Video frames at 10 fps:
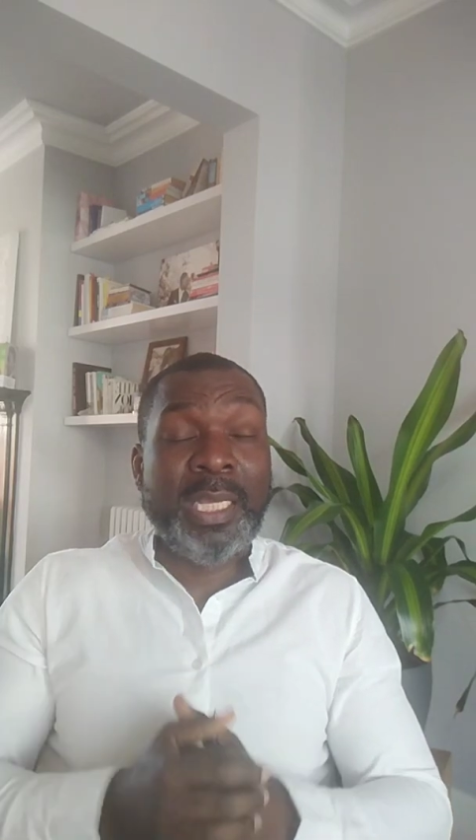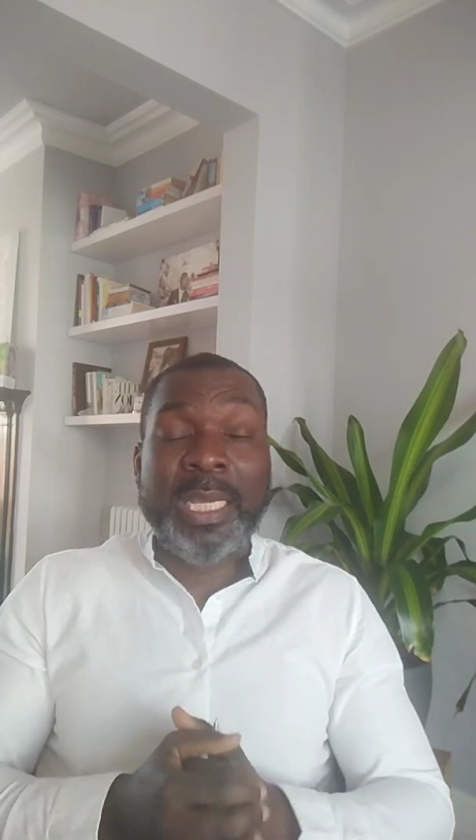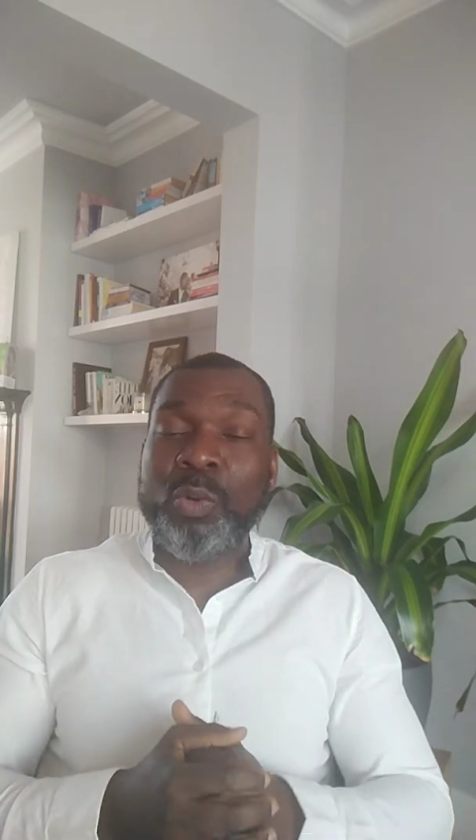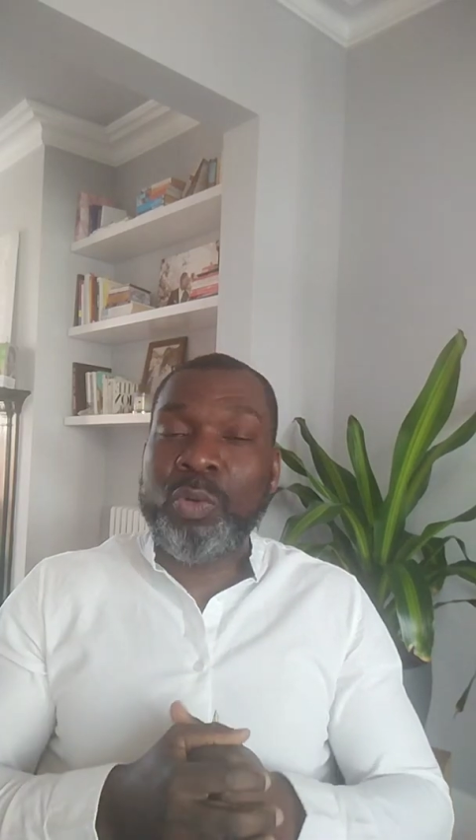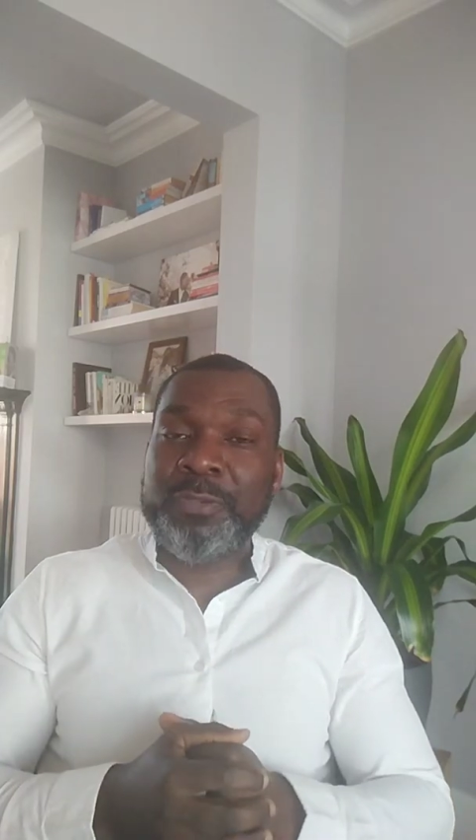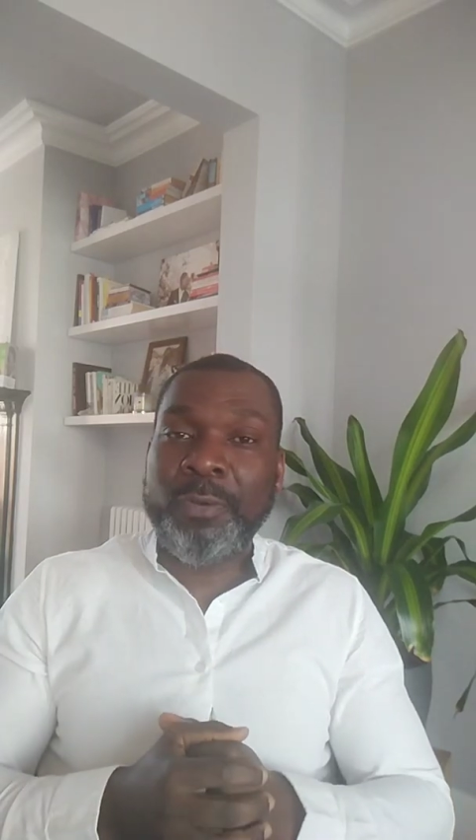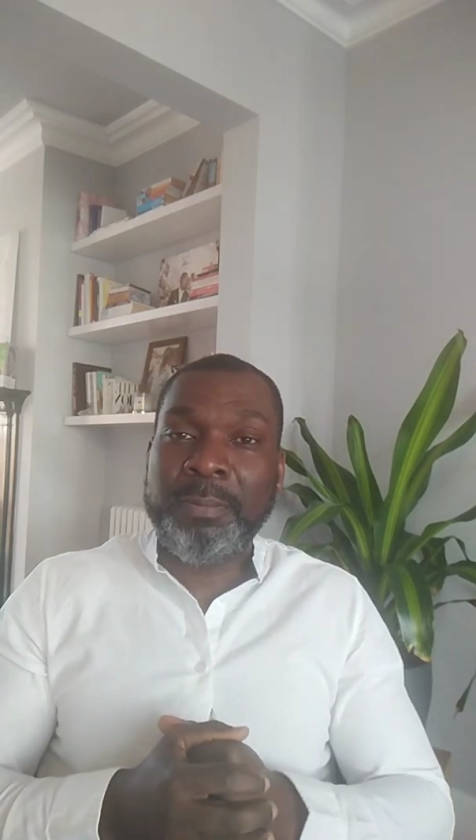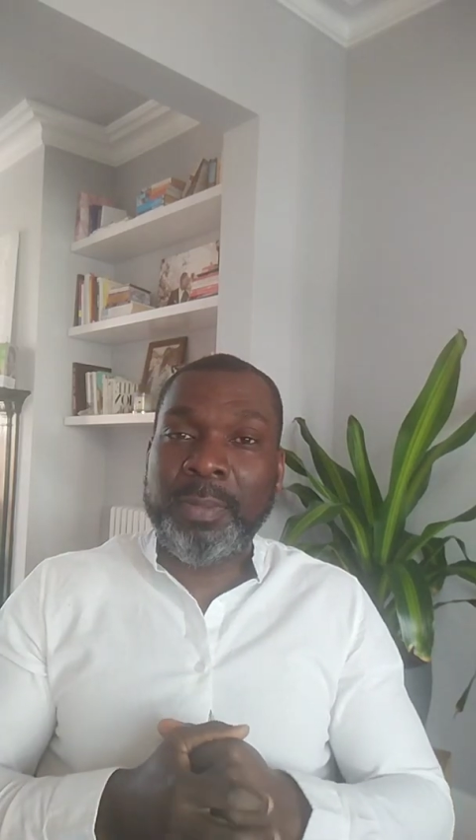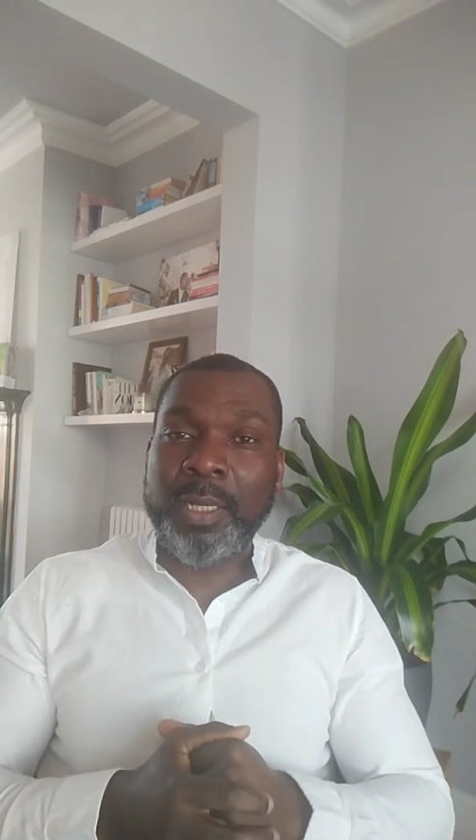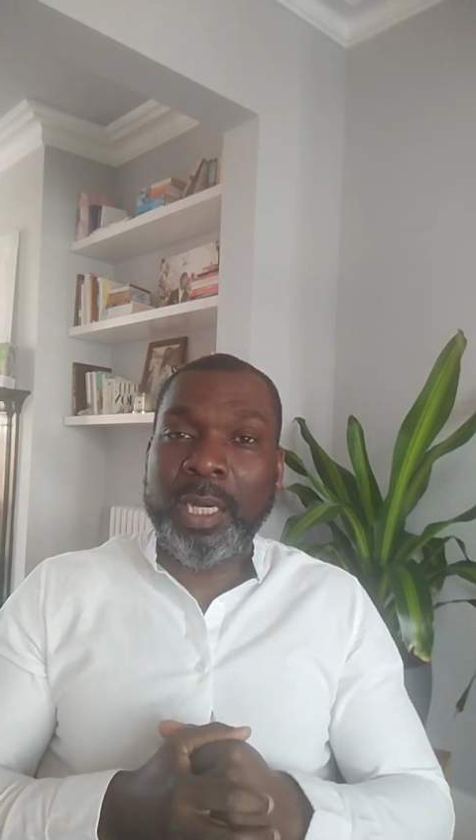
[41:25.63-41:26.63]
It was
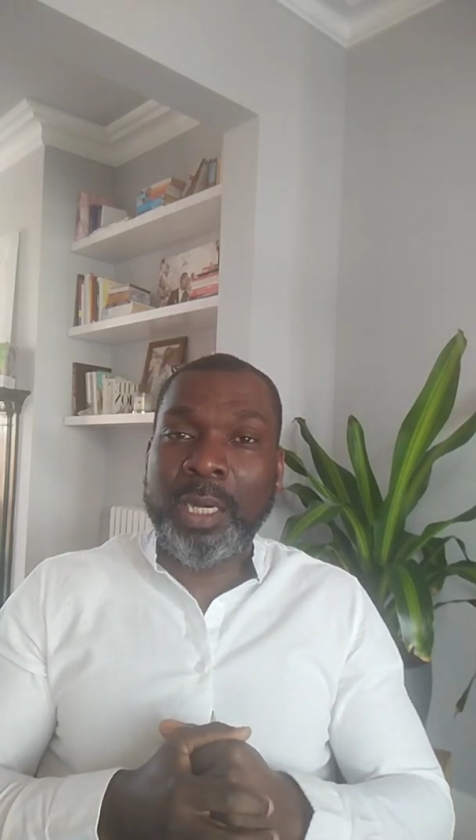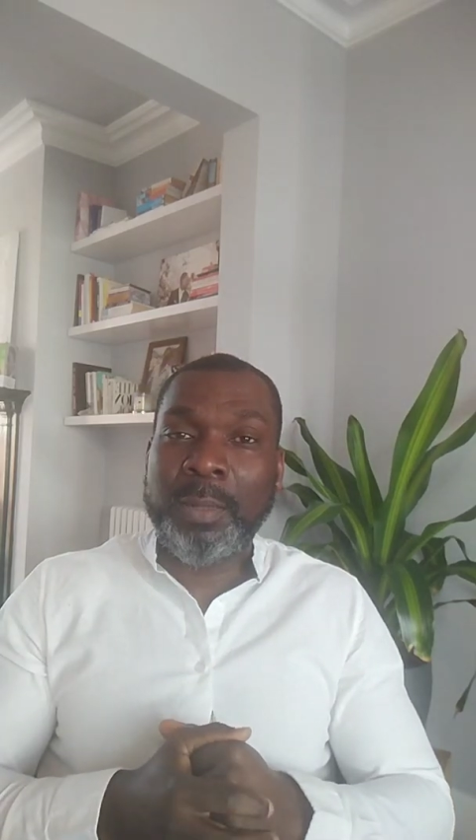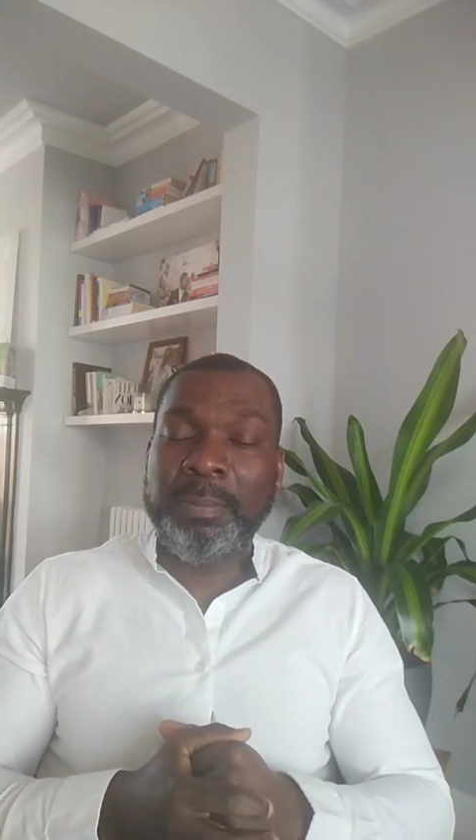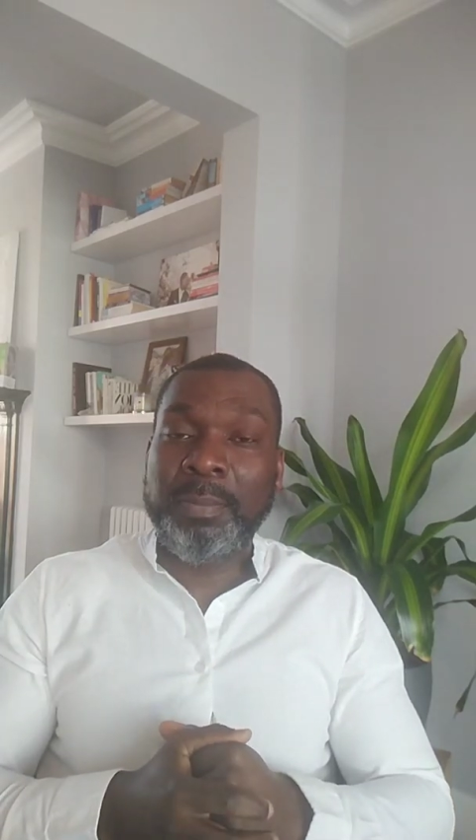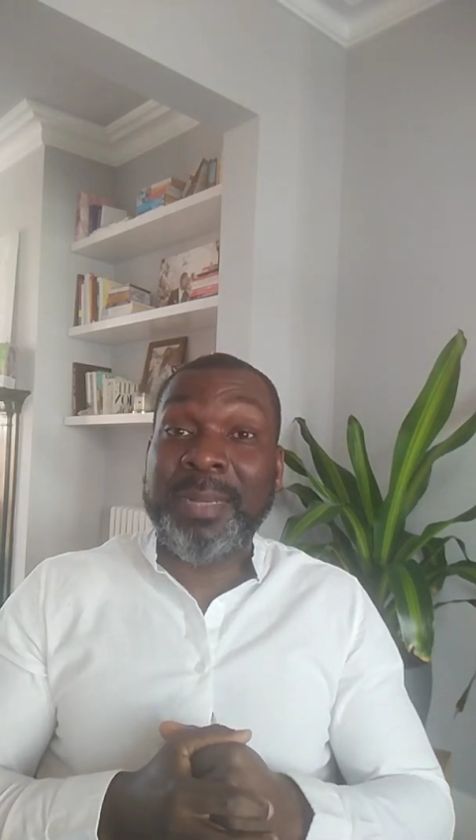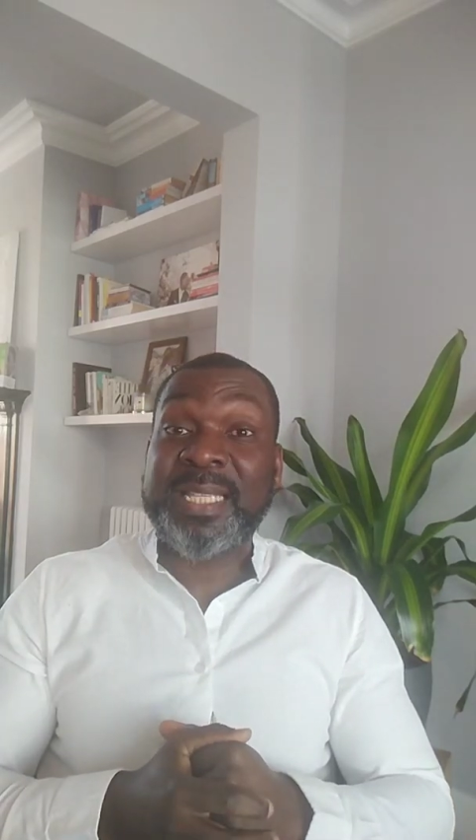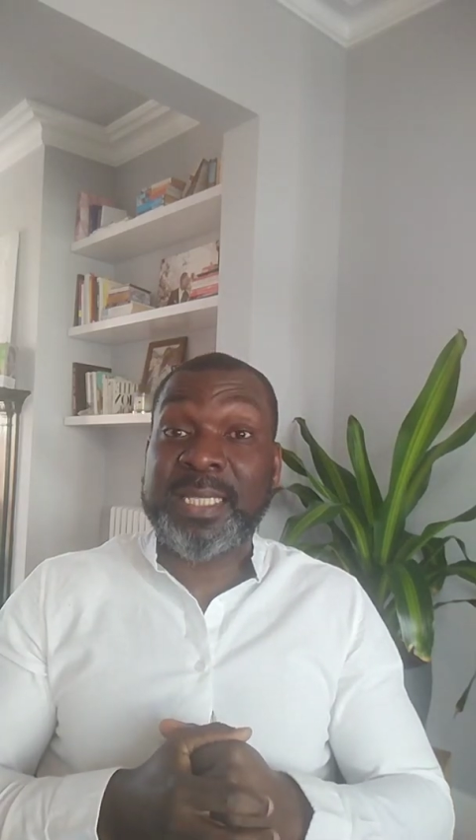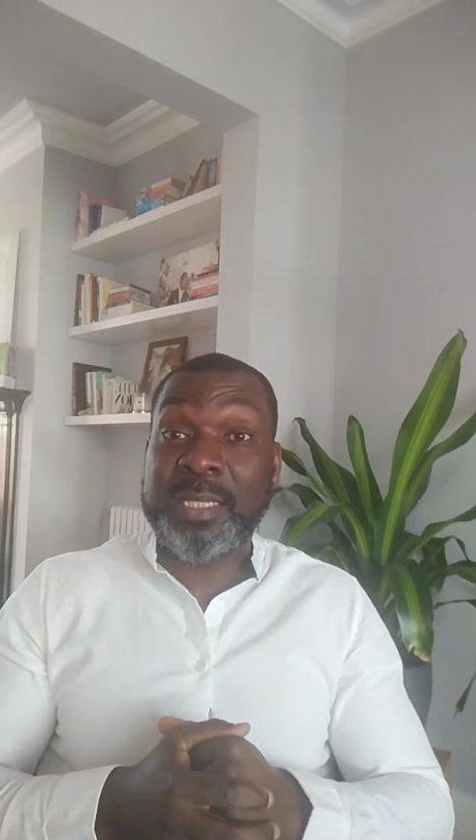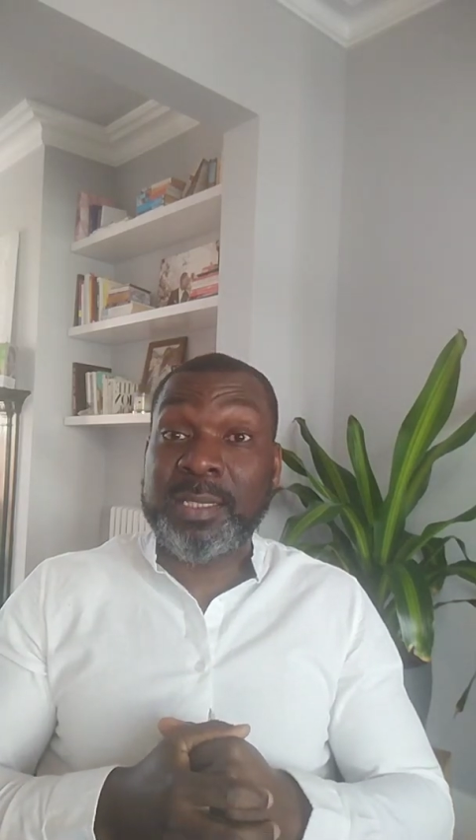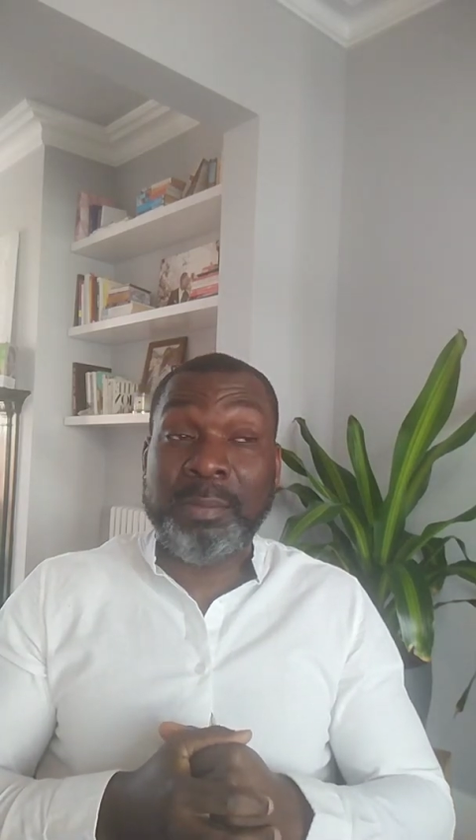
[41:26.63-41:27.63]
from my
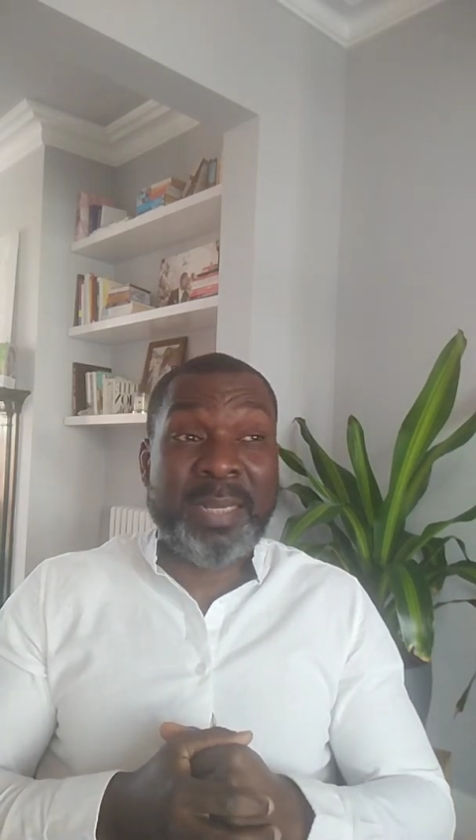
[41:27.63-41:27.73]
sister.